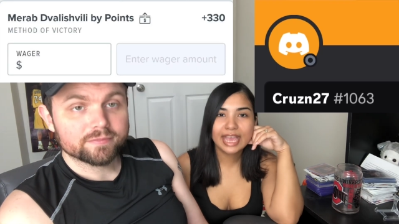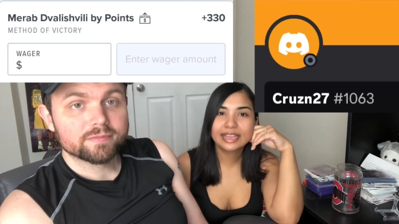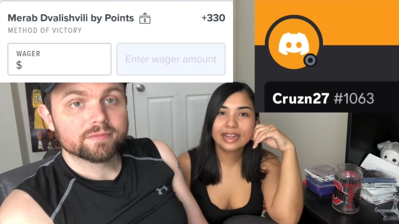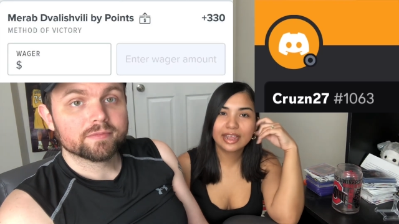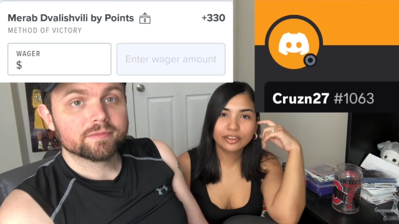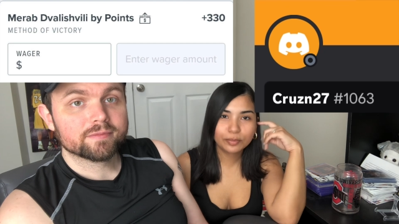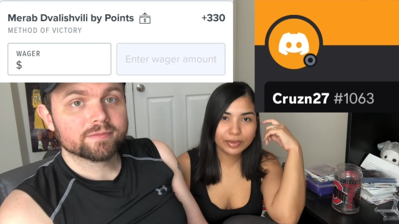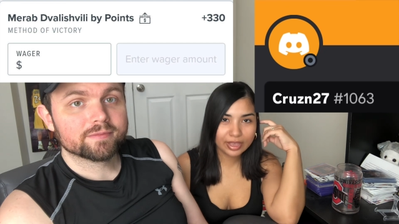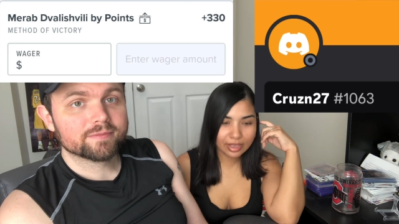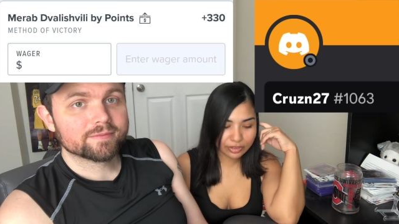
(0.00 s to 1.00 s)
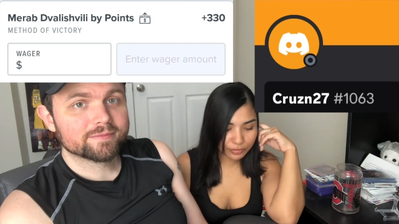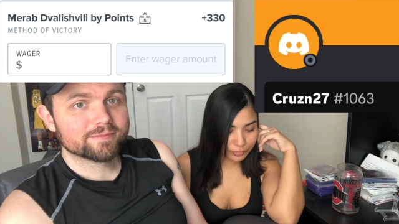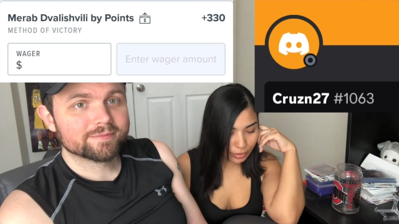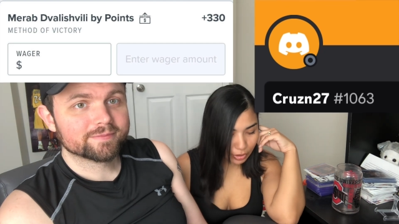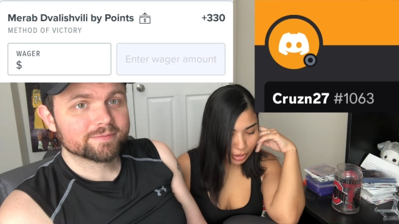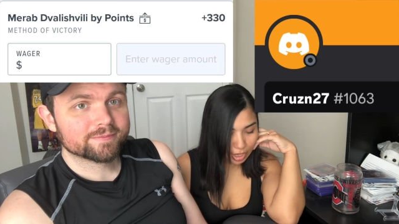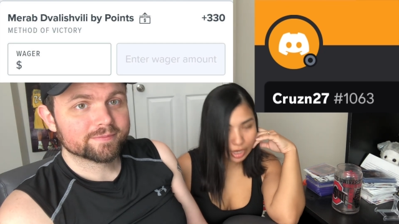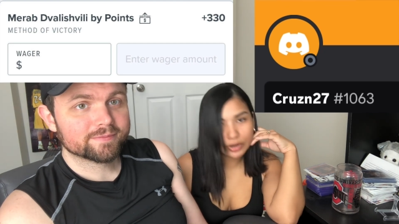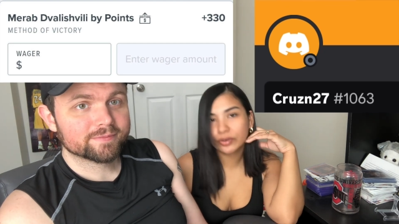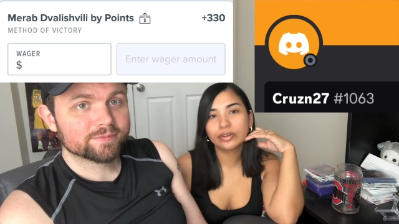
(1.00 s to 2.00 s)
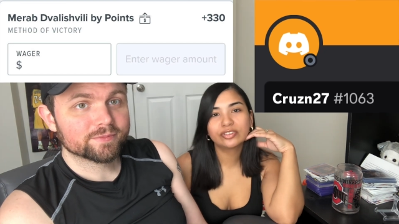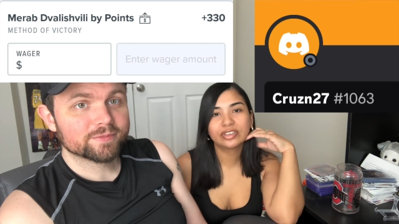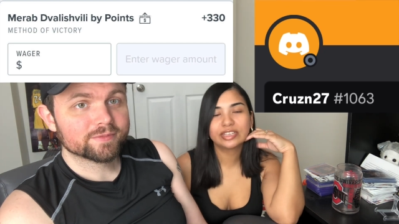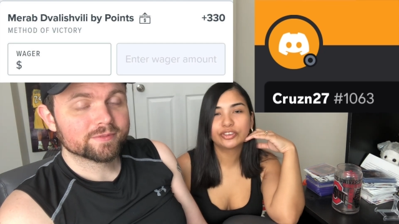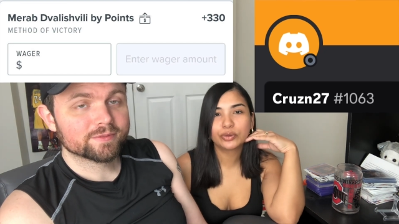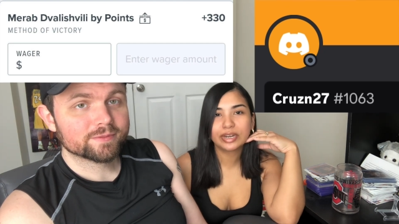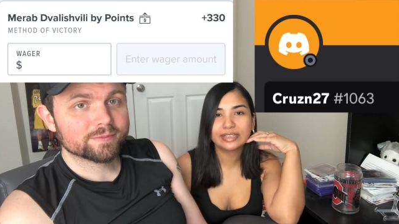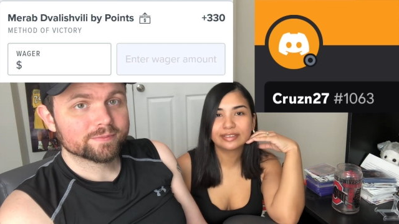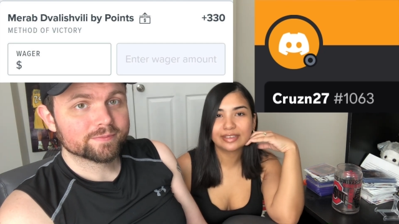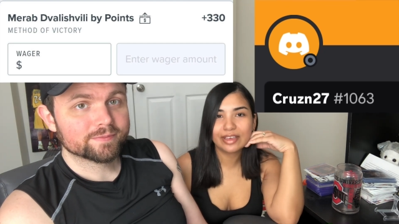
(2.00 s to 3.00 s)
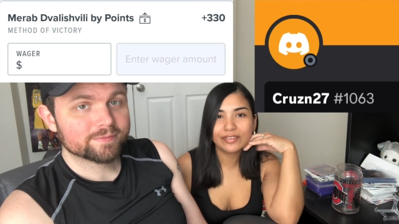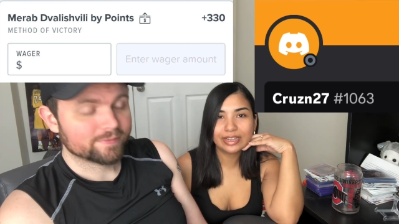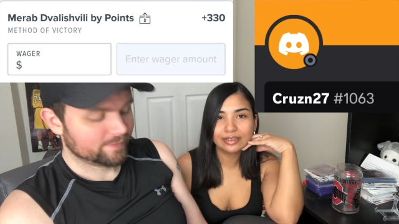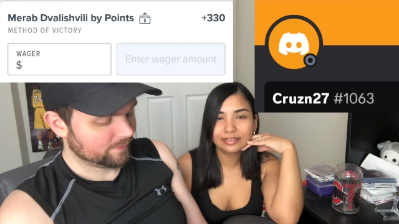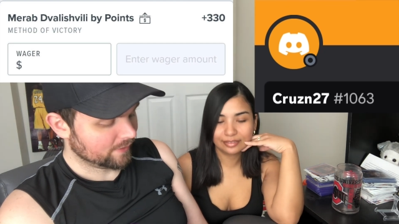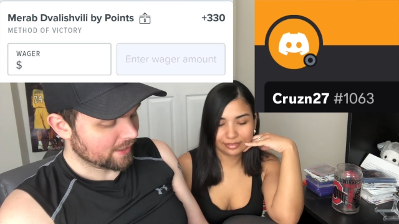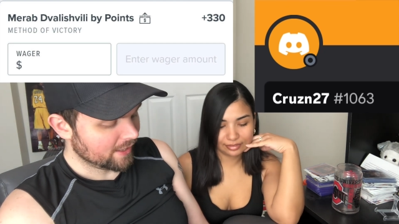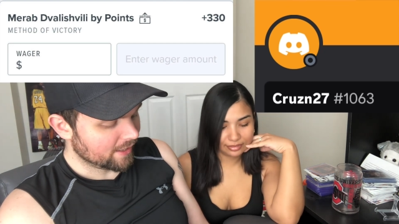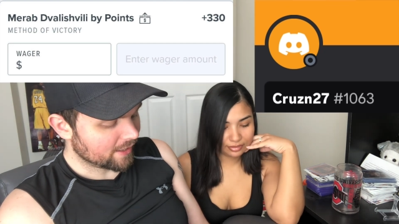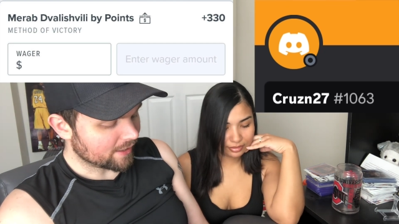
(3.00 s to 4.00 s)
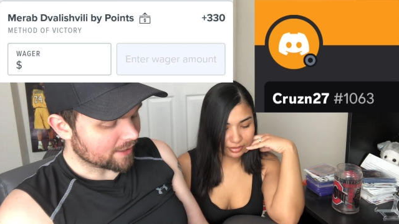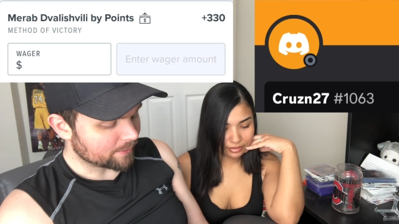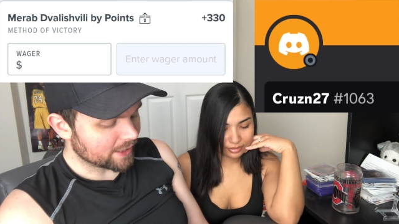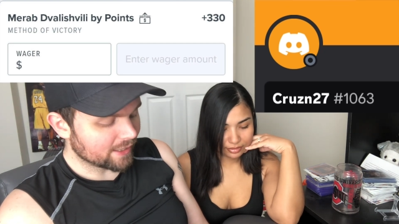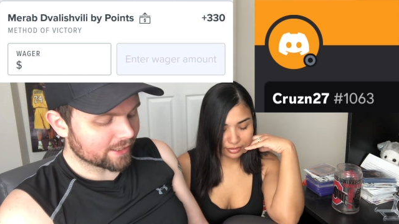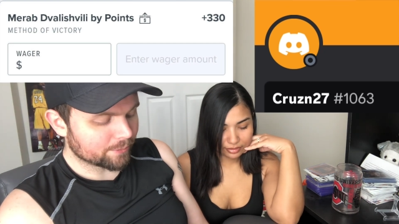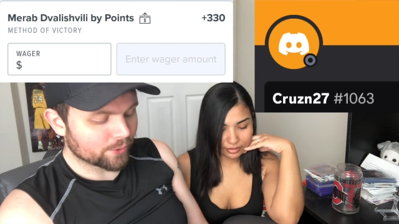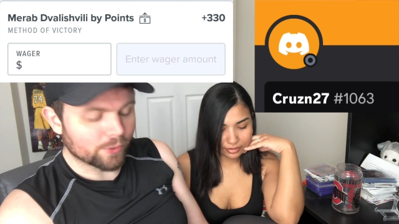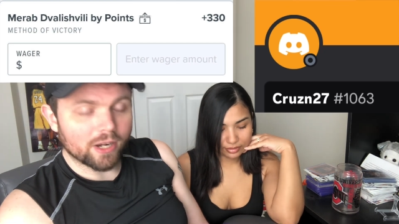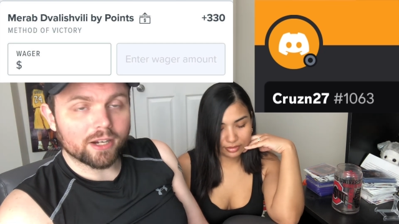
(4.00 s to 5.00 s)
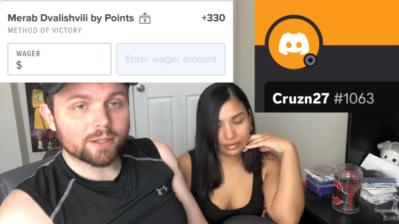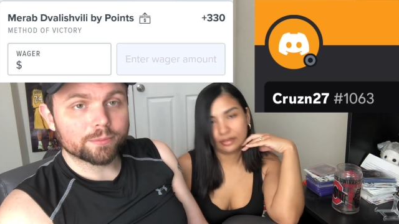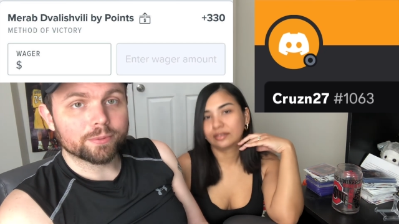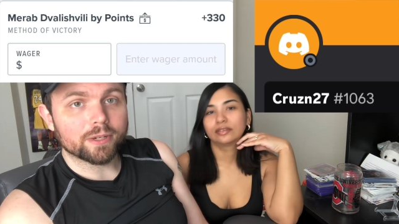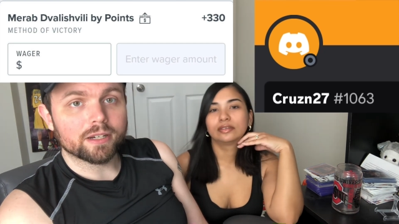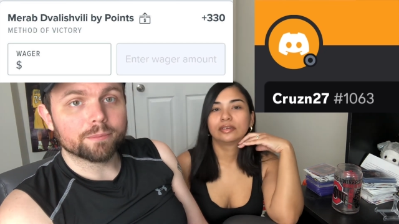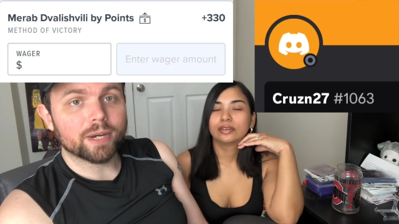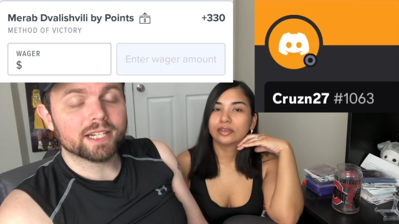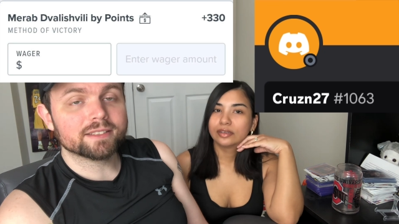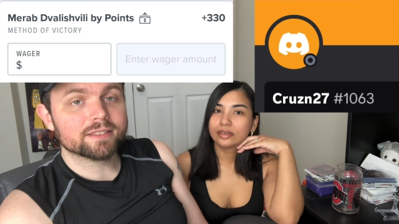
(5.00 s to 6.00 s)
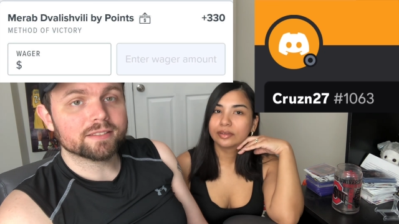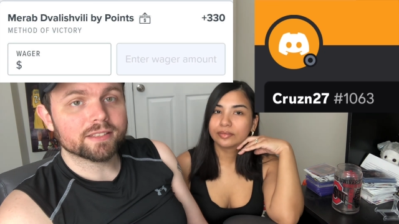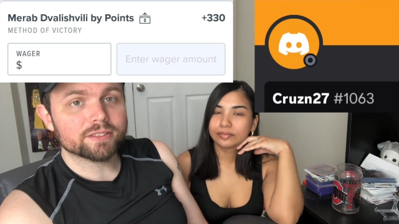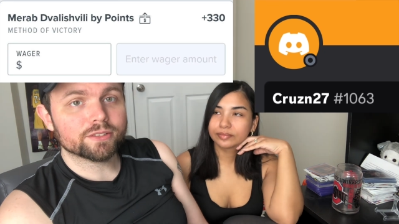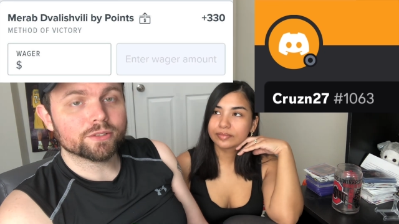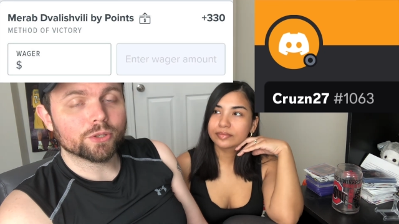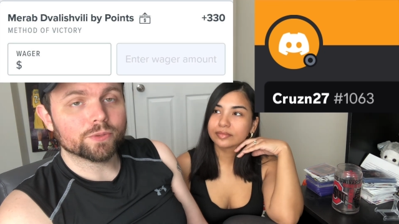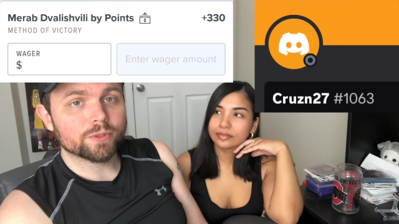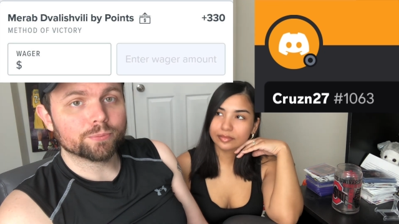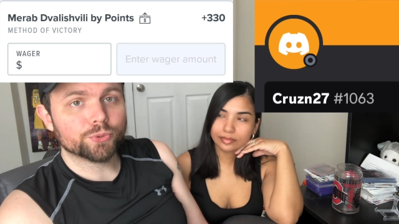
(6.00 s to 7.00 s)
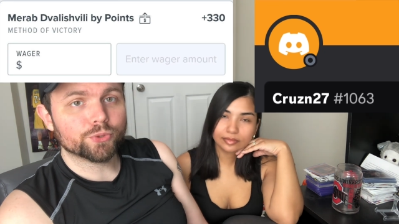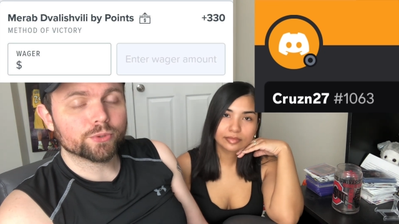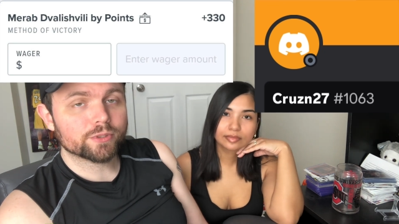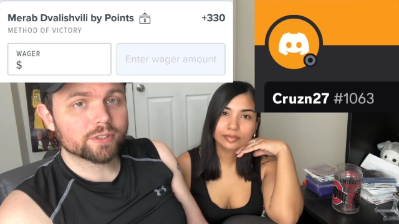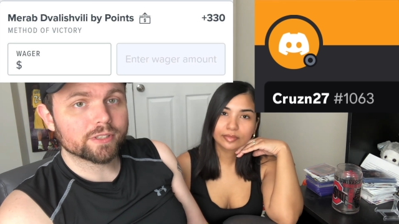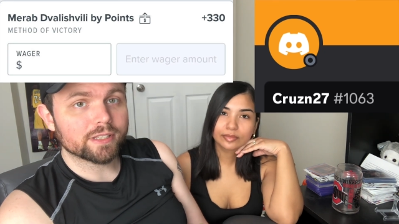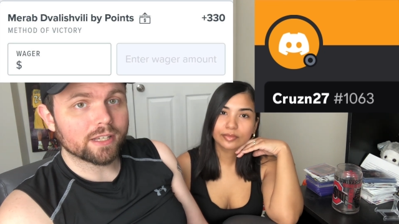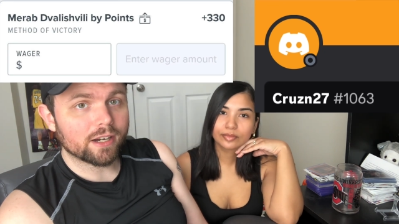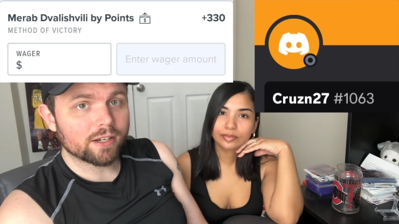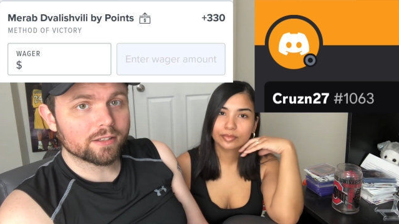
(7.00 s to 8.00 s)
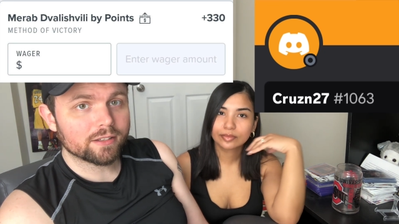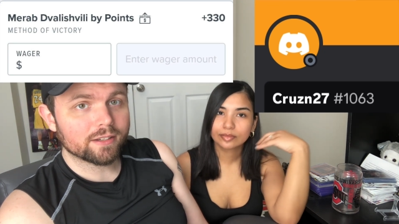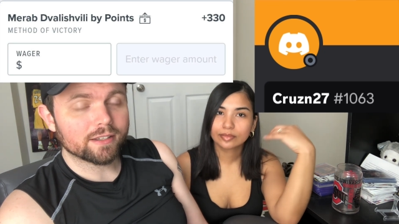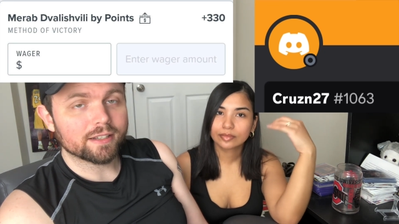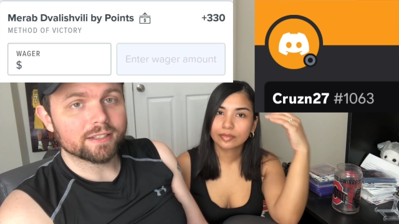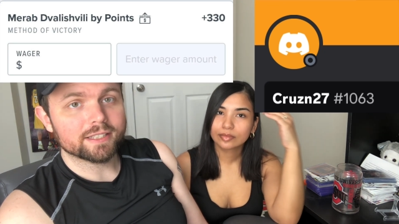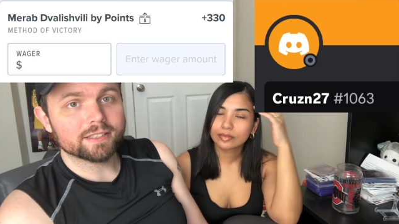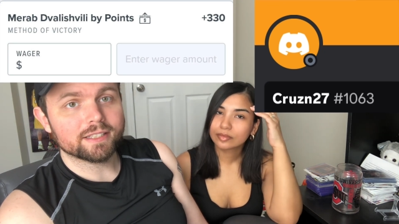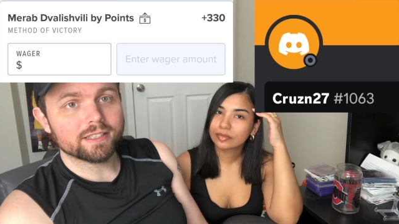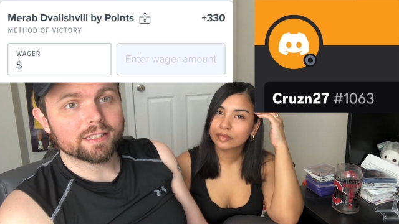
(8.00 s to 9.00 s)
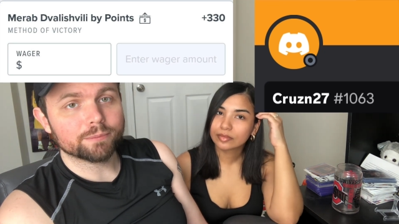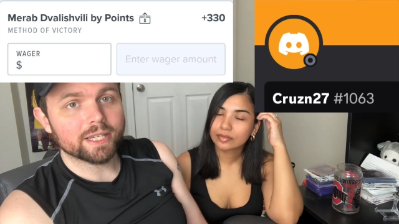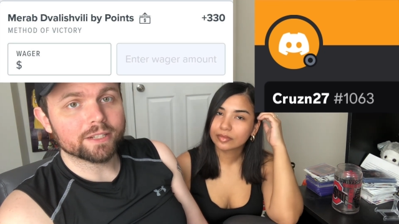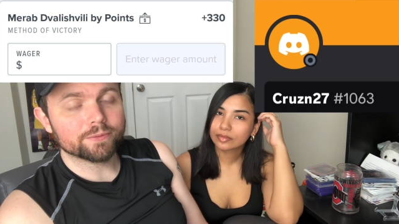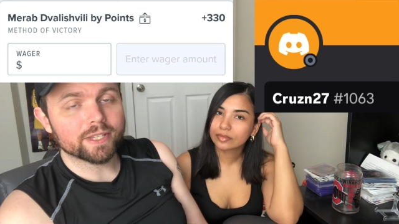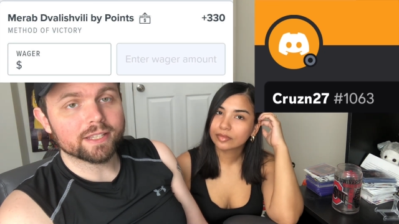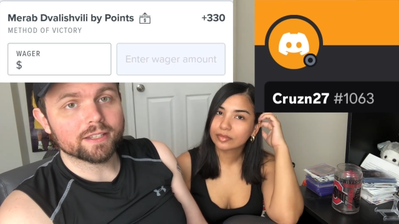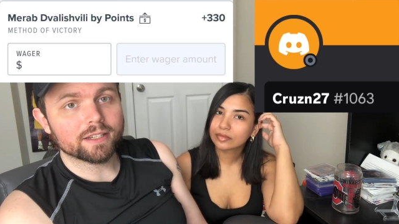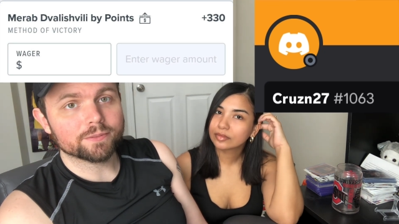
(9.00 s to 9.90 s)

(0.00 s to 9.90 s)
Speaker 1: and the next pick is from uh, 27
Speaker 2: Um, they like Merab uh, by decision over Pyotr Yan uh, in the main event uh,